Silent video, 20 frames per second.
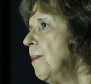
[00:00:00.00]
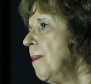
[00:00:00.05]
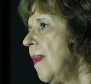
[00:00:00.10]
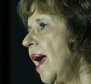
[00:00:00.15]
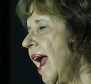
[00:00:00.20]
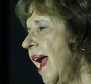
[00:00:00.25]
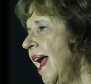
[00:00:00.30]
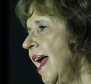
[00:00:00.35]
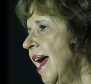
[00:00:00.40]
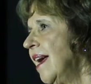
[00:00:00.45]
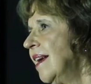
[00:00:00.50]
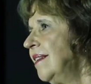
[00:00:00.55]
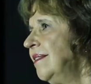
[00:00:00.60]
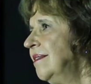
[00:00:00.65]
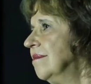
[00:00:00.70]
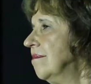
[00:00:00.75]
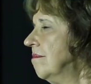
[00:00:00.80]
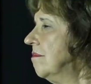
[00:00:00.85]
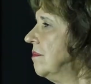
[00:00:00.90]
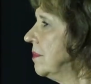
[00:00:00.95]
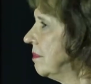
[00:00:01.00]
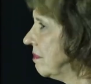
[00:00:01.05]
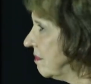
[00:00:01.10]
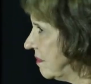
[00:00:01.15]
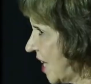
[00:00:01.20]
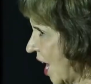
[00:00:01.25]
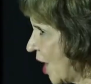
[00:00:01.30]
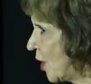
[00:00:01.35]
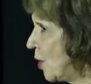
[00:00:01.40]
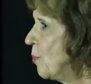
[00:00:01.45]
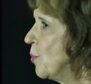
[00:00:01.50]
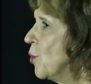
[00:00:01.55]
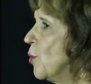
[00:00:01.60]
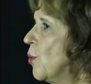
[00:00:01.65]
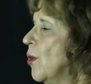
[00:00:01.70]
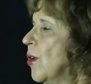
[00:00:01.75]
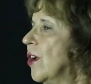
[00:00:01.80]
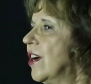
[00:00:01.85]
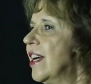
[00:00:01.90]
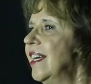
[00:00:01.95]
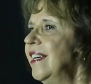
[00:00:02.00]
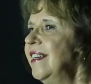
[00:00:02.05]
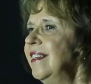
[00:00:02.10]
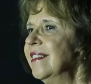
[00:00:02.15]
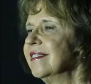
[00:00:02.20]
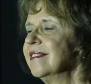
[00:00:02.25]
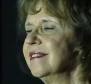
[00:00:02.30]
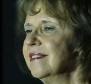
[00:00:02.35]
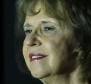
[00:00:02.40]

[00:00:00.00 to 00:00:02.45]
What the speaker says: man, not a boy,